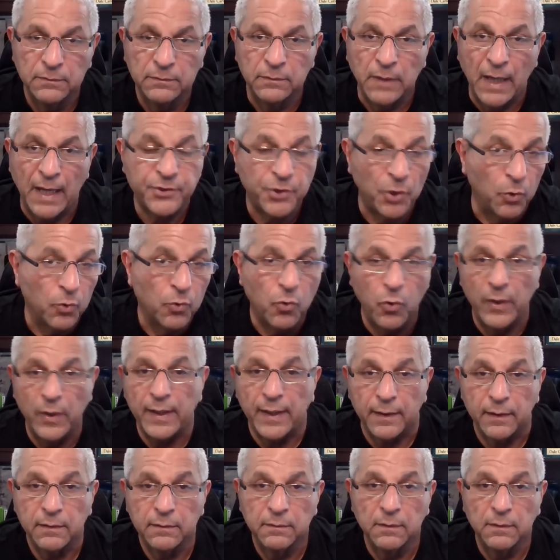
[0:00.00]
I don't
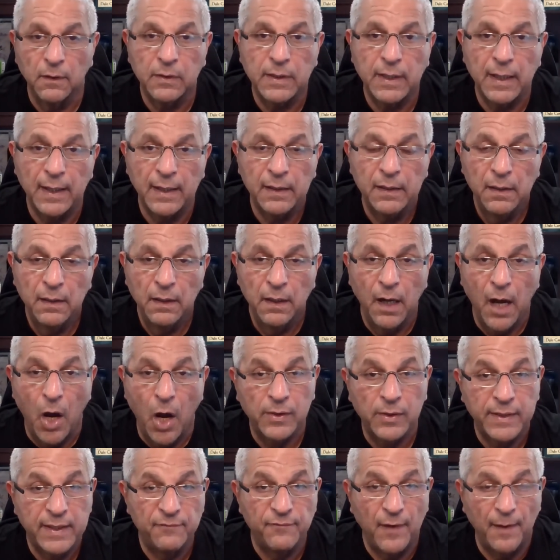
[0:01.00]
quit. Okay. I'll
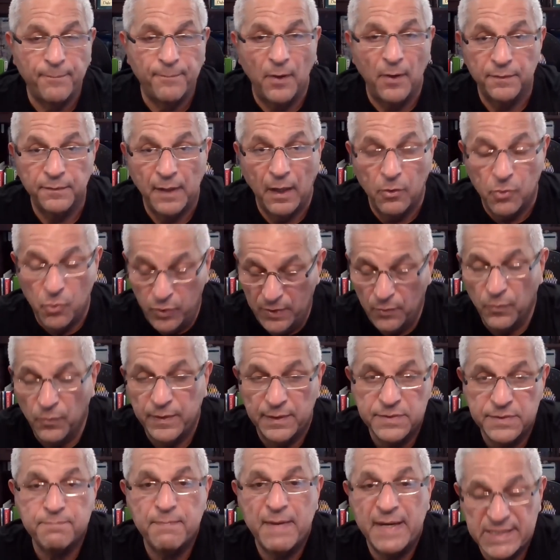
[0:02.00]
give up on, I'll quit when
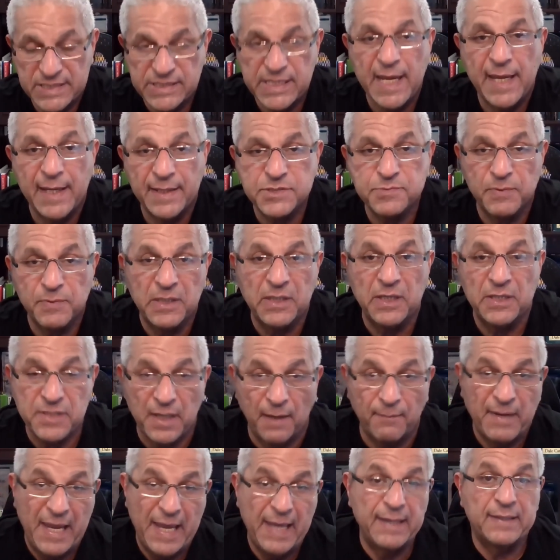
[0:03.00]
it makes sense because
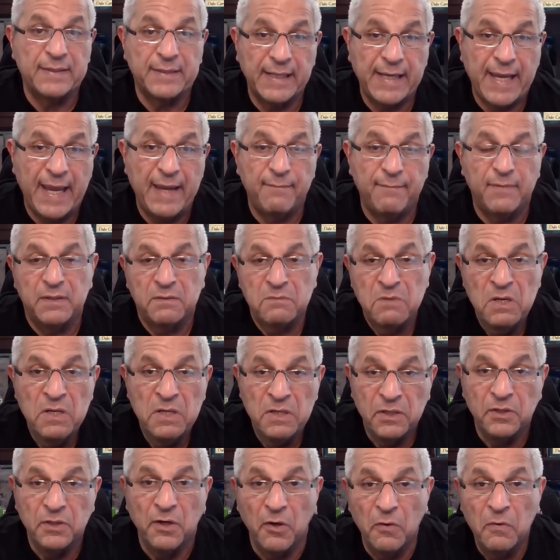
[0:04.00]
I'm ahead of the game and,
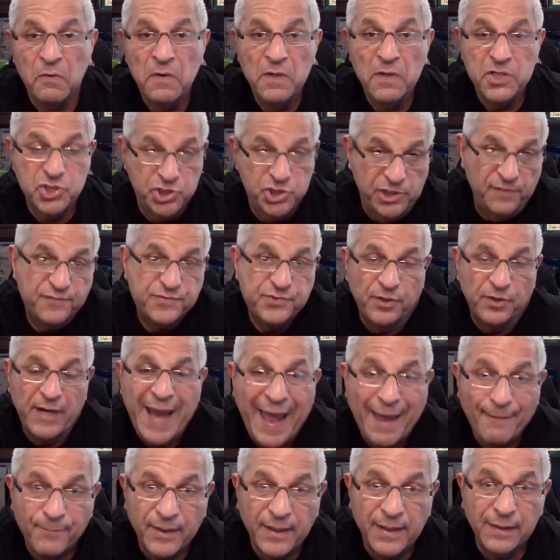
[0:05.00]
you know, shifts are
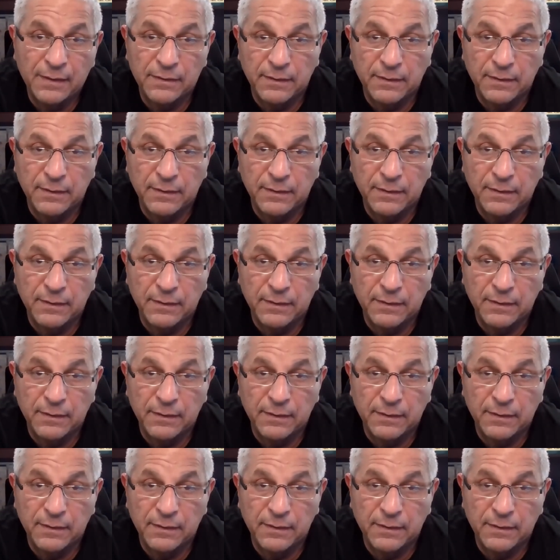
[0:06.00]
happening.